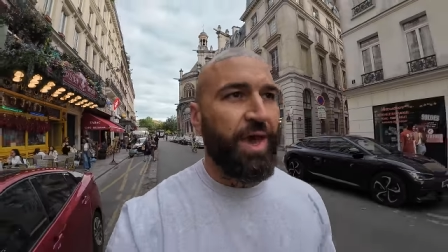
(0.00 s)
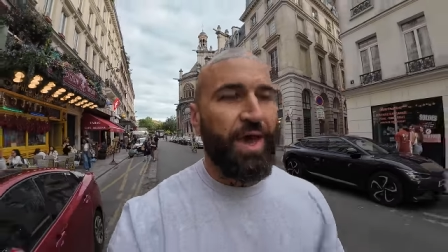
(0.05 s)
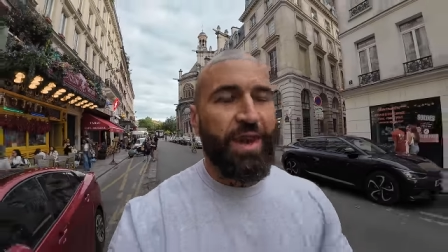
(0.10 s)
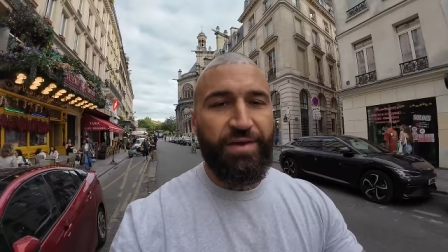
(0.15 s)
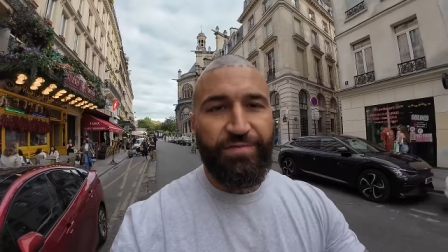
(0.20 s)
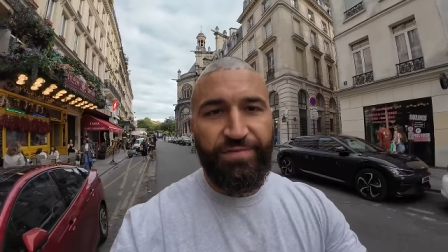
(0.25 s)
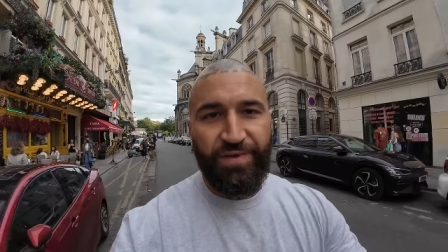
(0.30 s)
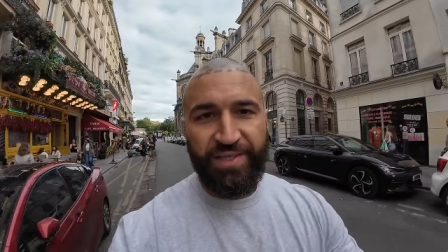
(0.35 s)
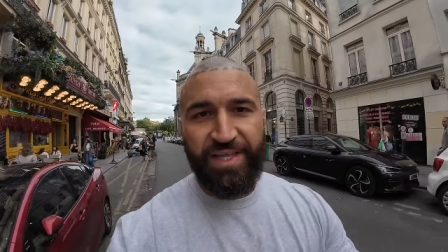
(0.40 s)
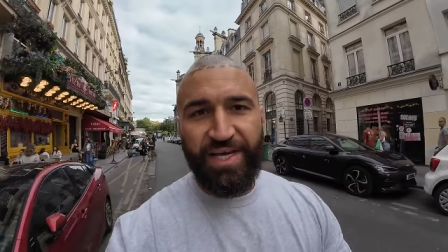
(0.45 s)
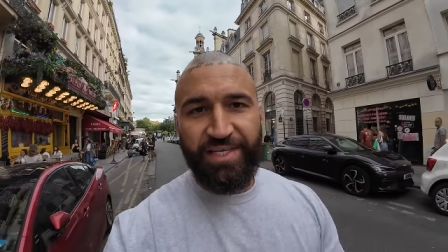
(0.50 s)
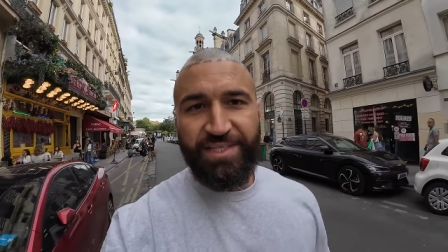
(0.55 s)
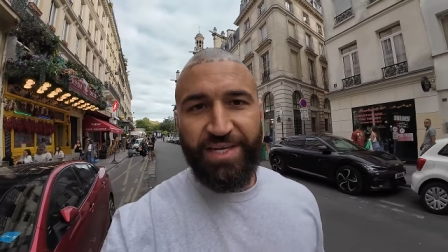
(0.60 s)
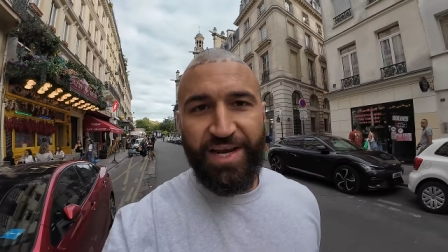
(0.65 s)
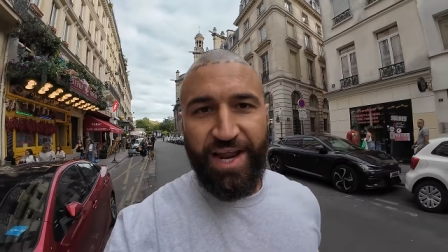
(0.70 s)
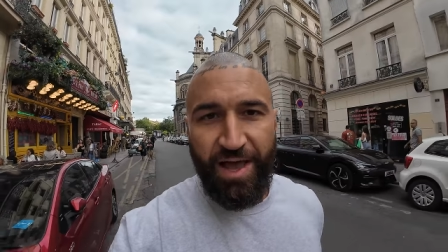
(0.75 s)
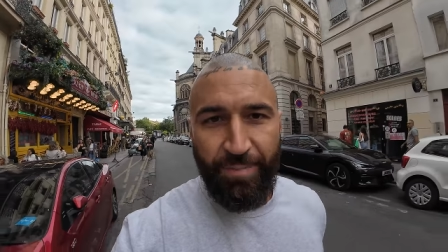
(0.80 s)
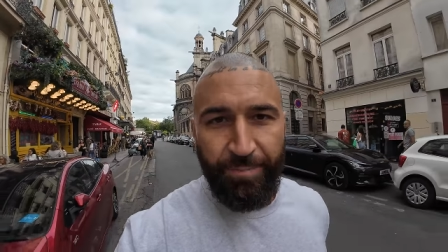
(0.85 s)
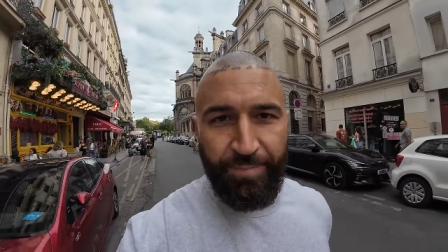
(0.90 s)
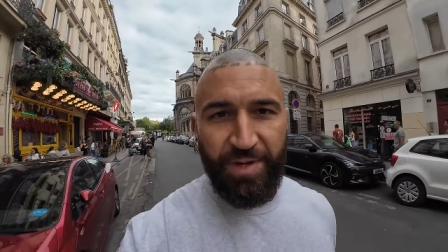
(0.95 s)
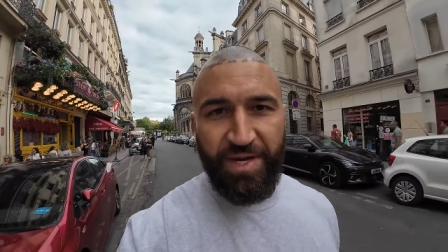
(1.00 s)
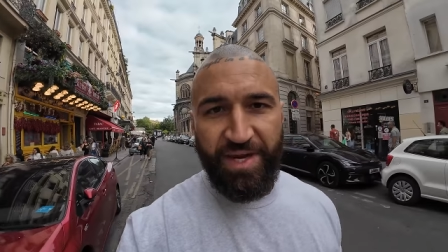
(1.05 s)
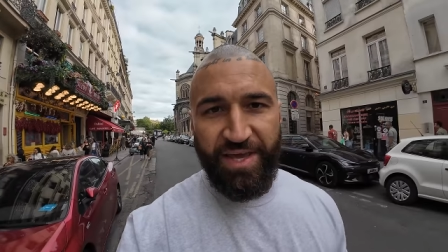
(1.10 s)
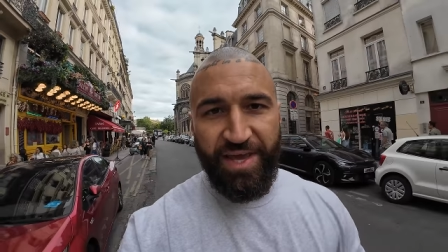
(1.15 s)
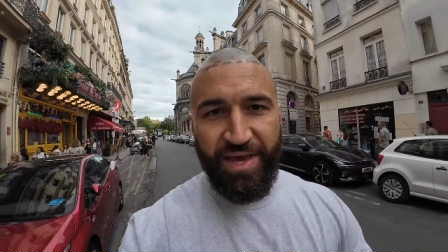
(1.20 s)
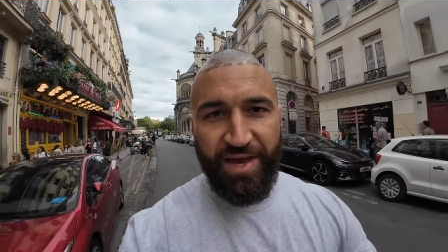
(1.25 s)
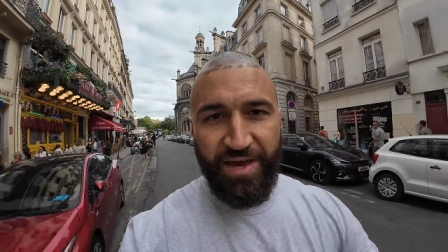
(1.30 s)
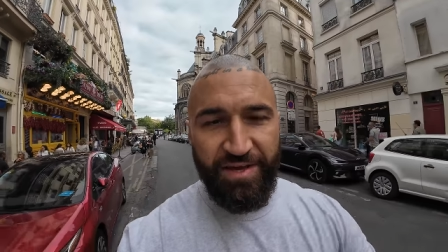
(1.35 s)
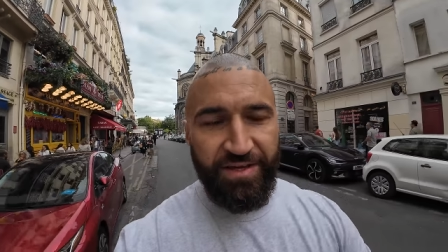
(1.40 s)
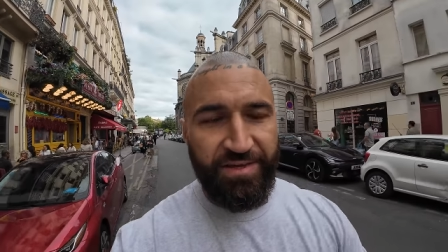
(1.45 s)
And if it doesn't happen
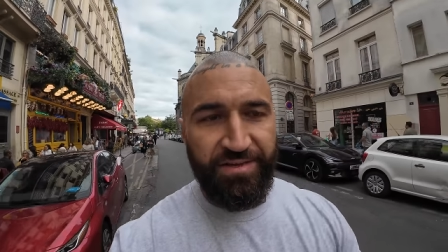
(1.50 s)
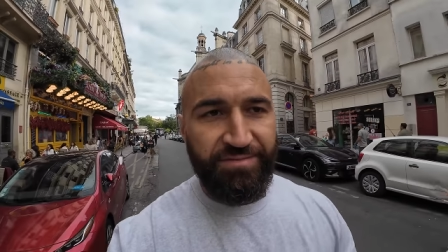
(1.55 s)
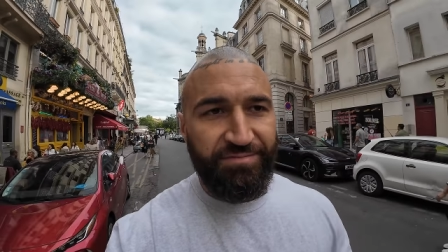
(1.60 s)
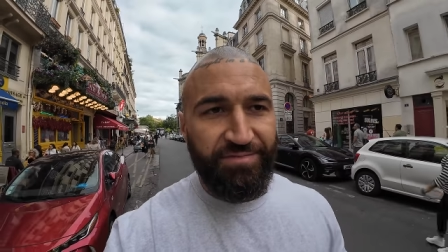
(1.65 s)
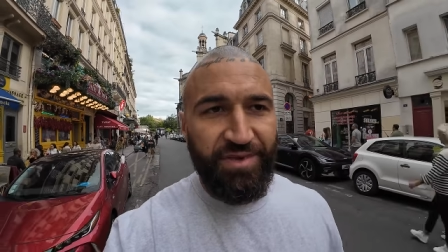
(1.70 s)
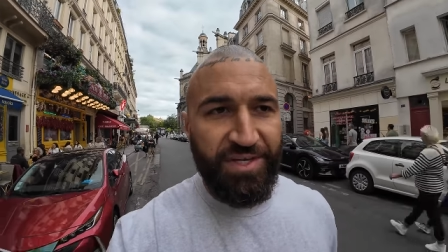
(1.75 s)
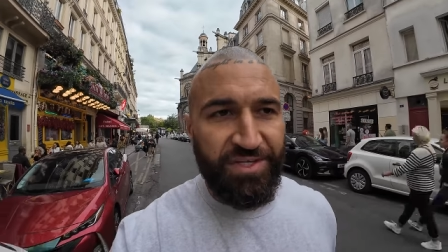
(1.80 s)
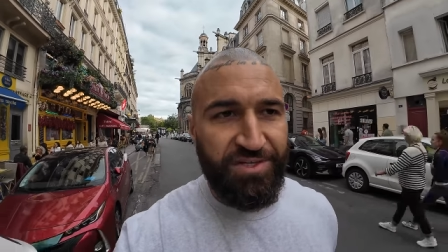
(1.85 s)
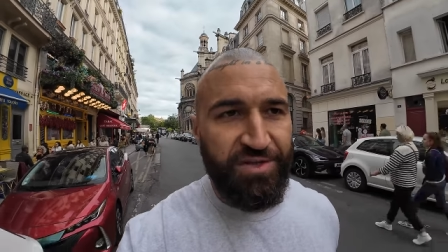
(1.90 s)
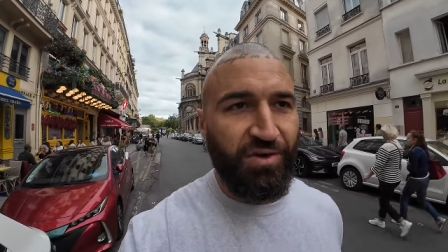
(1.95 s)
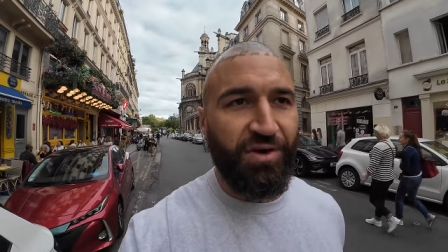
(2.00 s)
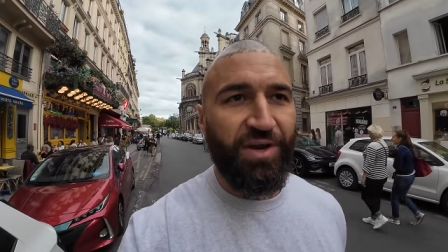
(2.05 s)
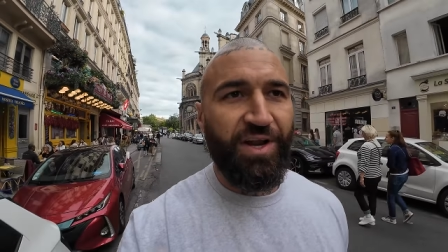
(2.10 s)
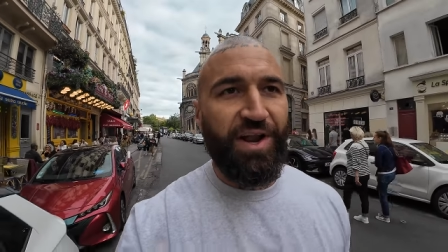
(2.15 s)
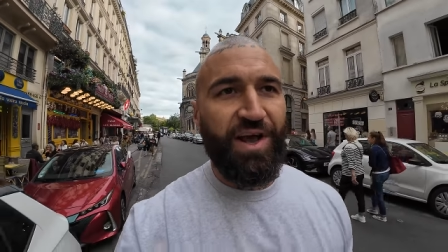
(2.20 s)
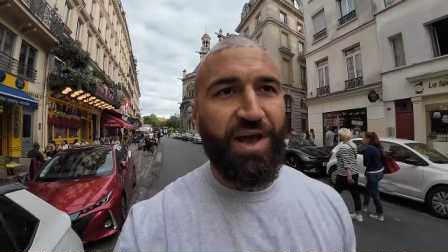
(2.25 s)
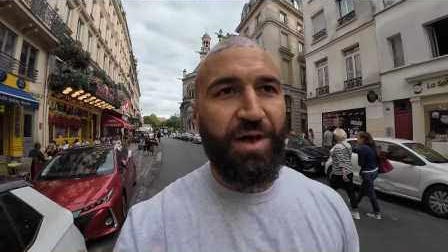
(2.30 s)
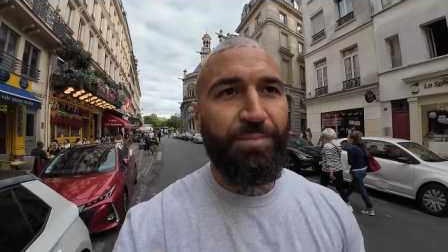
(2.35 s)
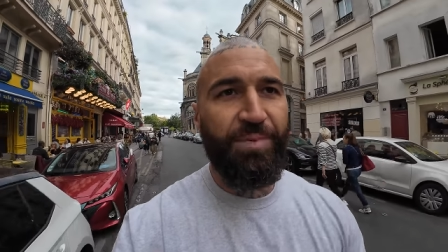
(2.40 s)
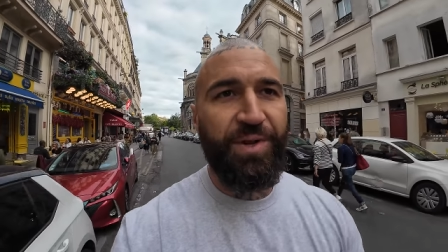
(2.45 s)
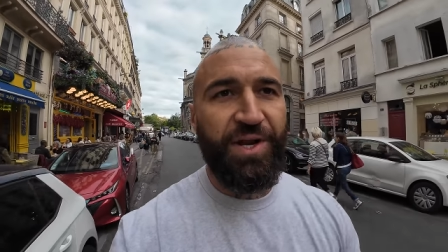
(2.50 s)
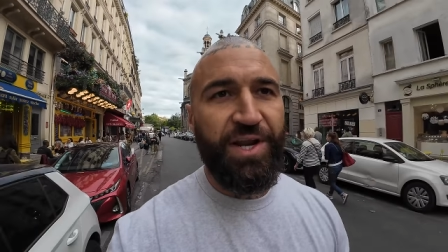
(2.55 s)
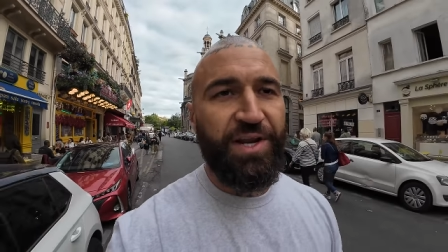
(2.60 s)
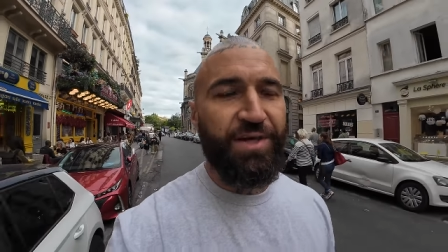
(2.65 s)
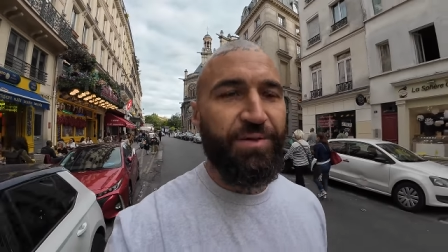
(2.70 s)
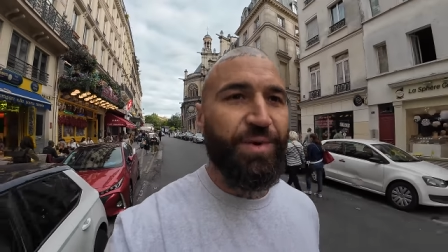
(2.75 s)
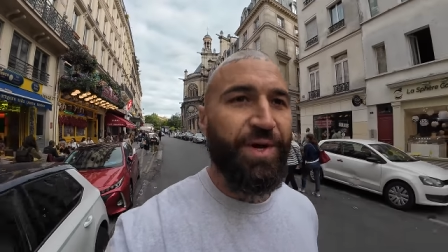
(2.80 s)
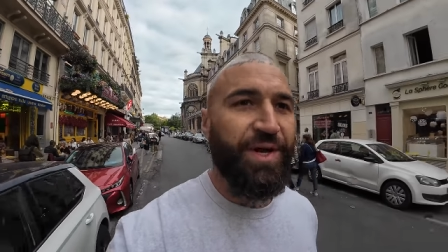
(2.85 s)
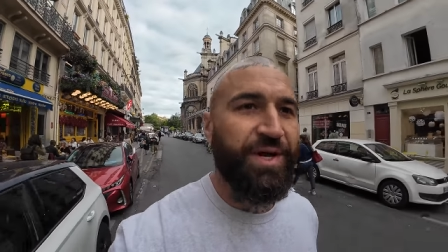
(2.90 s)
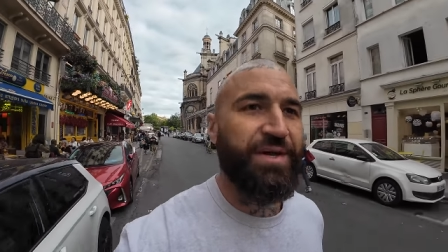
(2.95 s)
here, it's not gonna happen
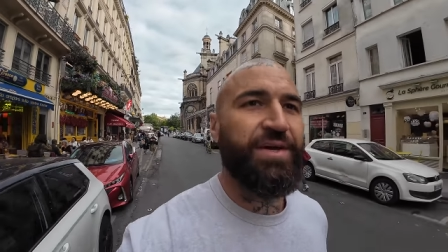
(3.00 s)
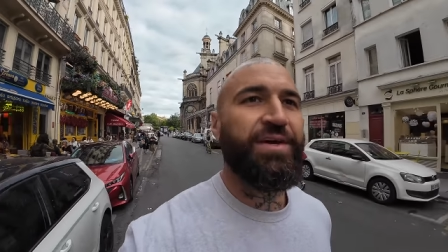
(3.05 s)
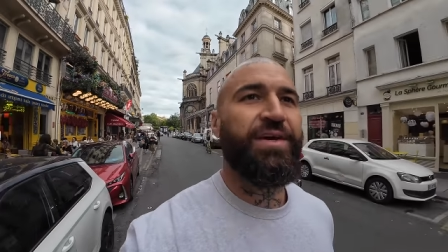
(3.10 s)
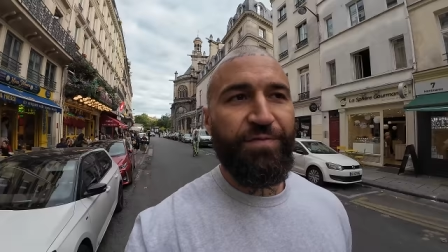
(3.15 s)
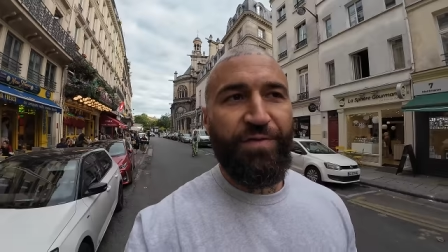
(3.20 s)
anywhere.